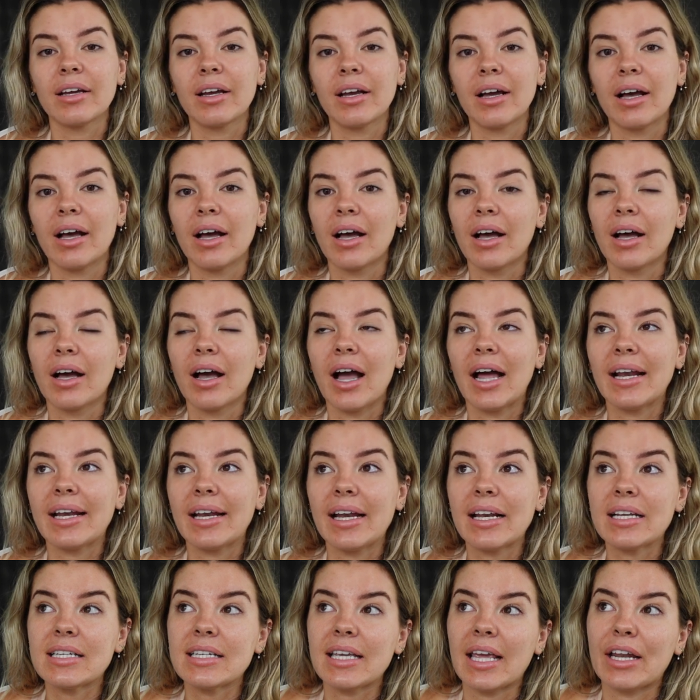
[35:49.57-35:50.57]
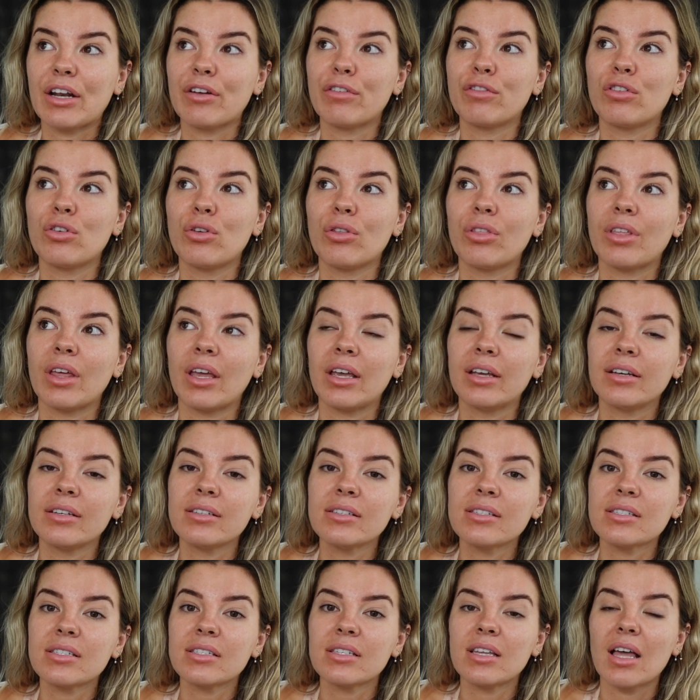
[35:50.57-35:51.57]
Uh, I needed to get a few
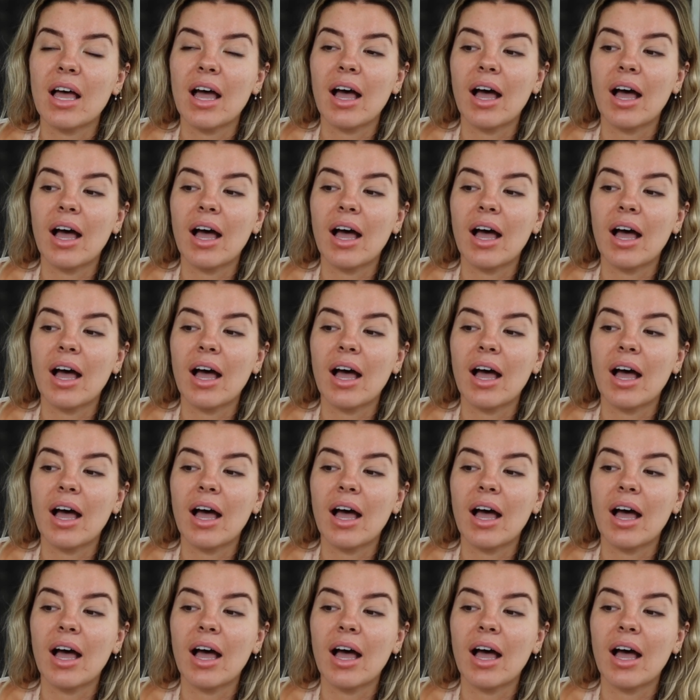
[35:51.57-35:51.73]
things.